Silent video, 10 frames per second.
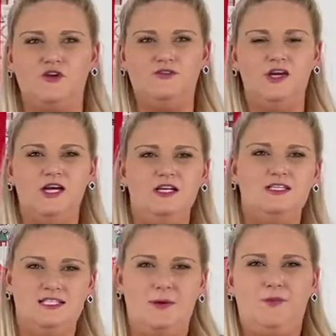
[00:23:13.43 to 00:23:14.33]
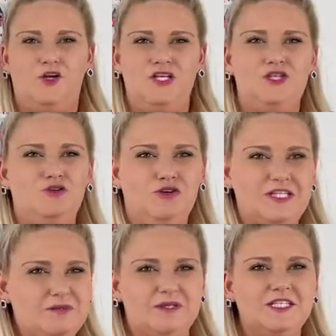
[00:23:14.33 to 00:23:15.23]
of December until
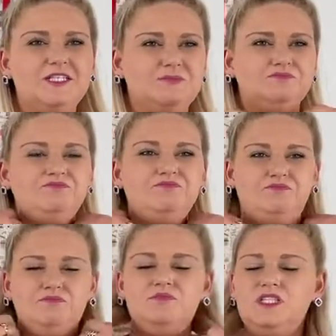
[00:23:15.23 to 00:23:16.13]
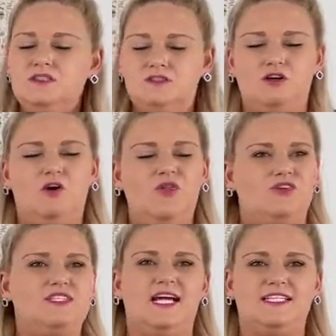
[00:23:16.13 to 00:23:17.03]
Christmas. So
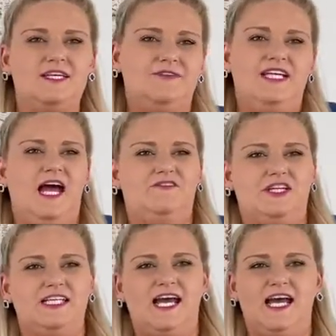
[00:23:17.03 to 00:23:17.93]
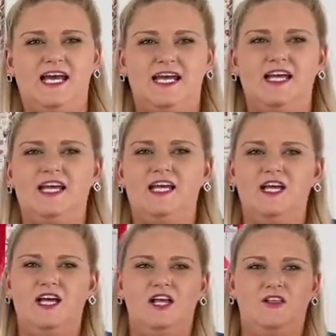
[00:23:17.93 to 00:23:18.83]
there's an activity every day.
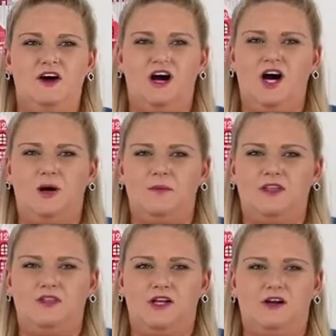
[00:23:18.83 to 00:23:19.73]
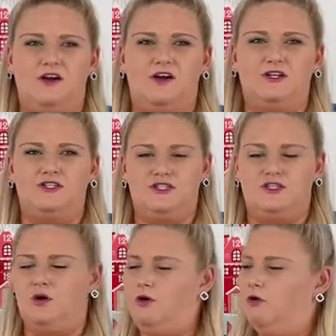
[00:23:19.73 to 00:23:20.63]
Um, there are just
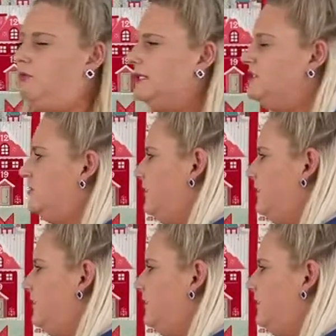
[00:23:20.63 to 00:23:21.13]
a whole bunch of